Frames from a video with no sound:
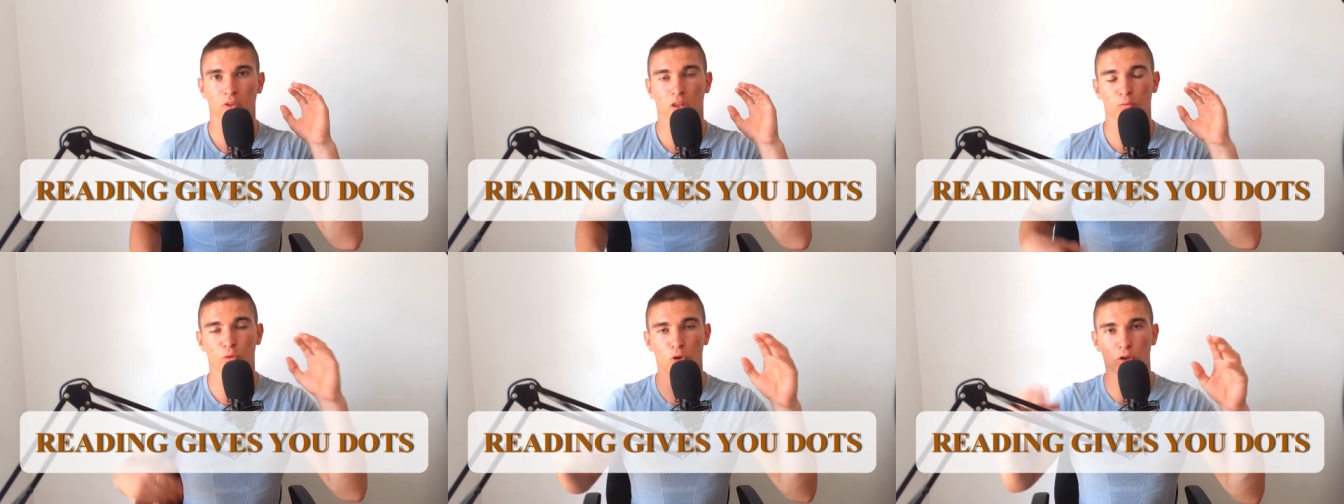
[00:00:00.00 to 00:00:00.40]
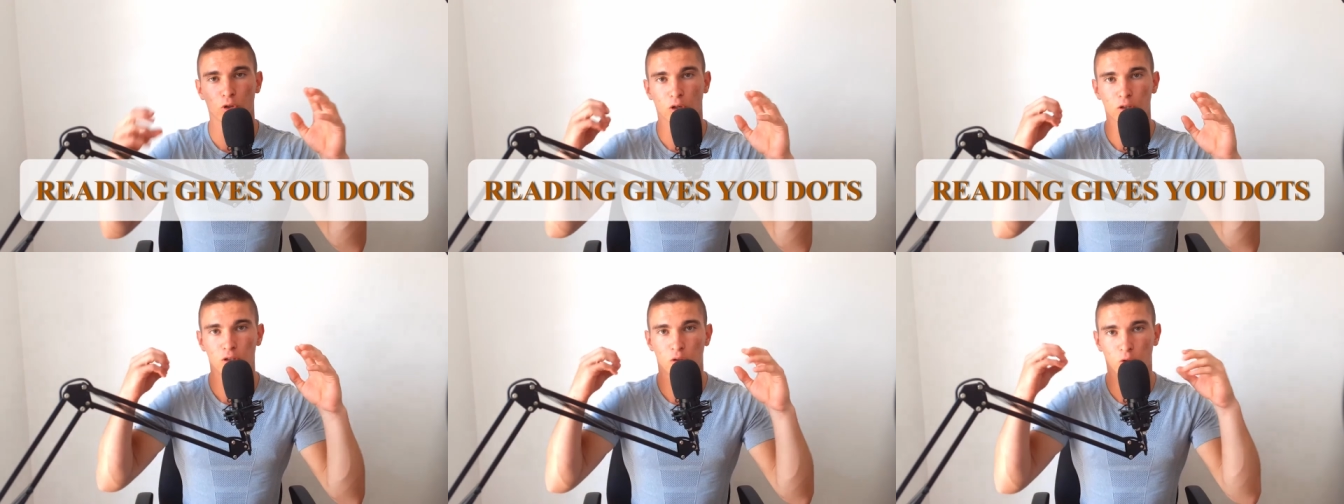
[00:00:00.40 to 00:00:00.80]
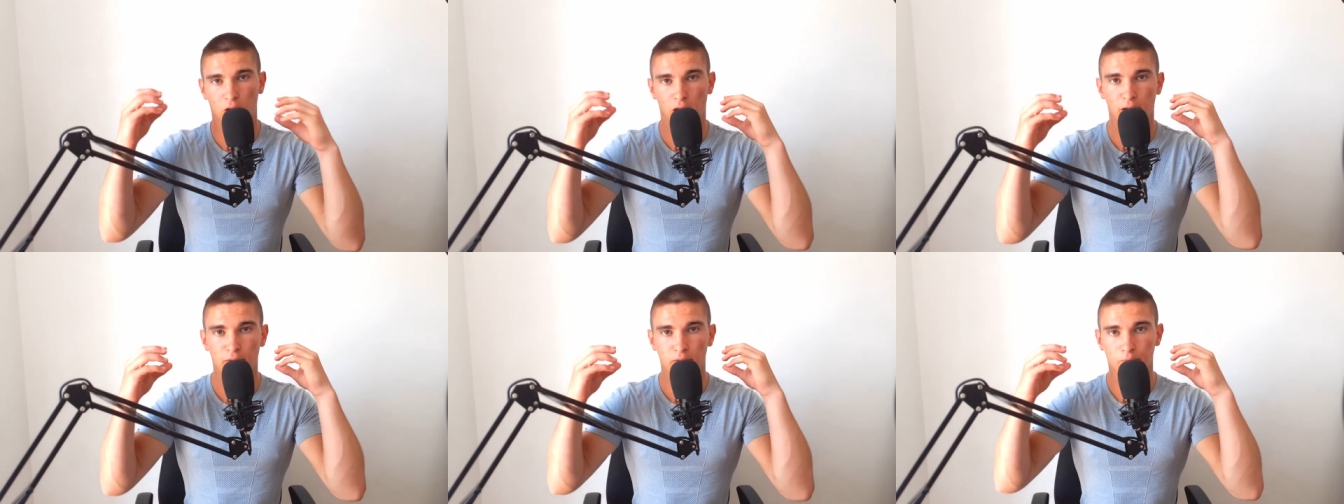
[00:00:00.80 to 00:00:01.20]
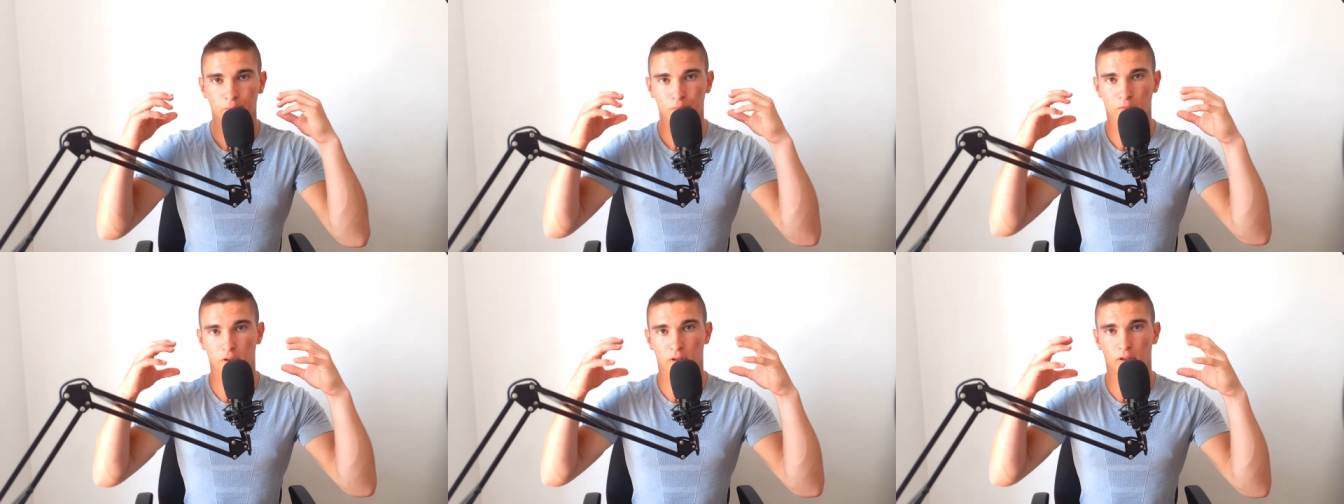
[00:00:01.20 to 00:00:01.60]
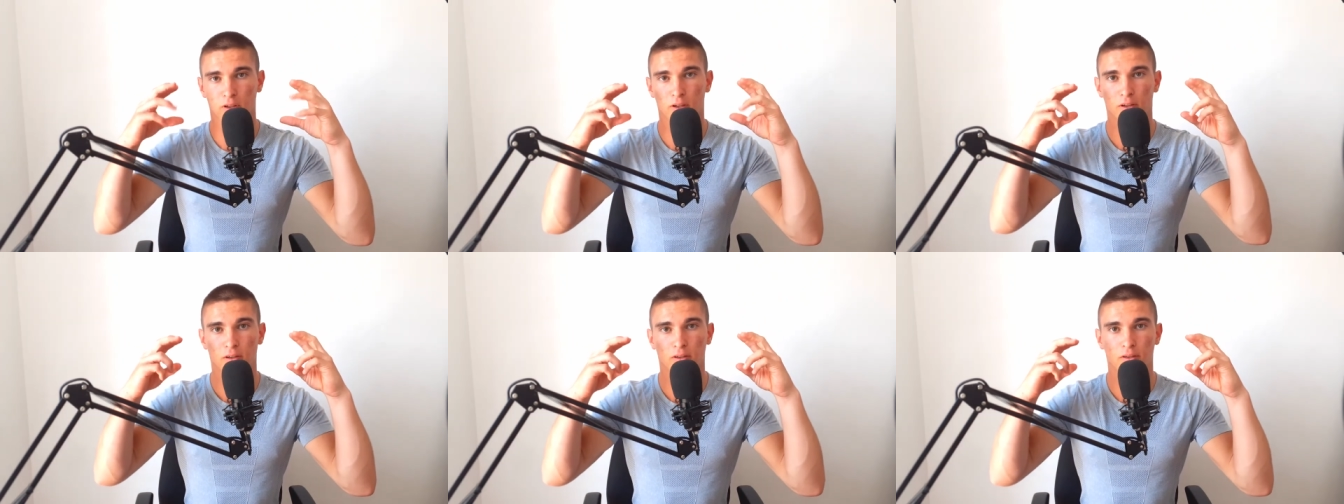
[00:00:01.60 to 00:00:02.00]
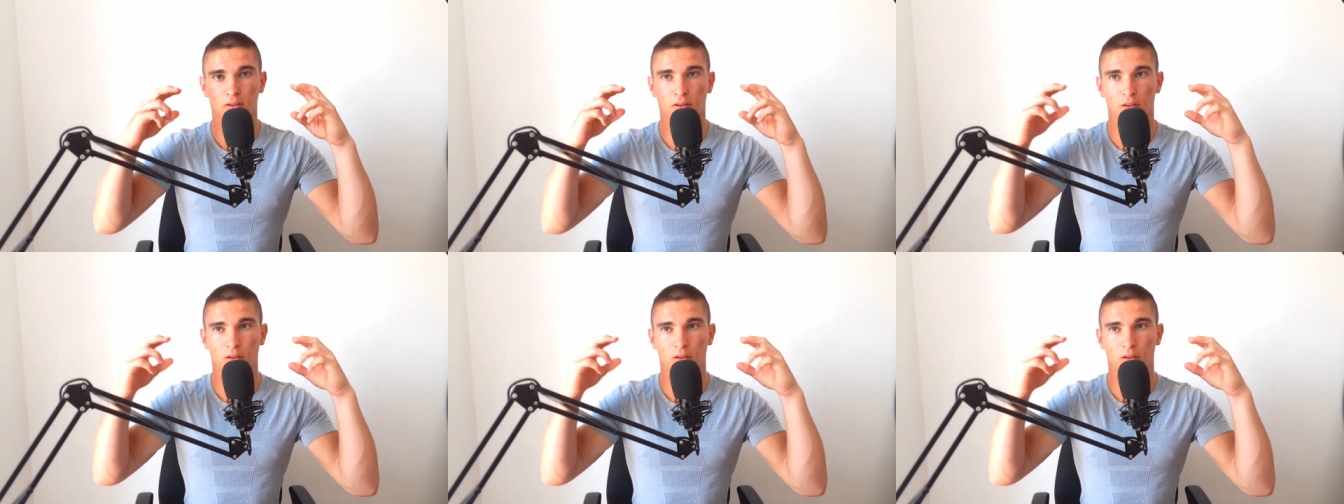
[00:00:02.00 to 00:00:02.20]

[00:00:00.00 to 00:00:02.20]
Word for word: the more dots you have uh,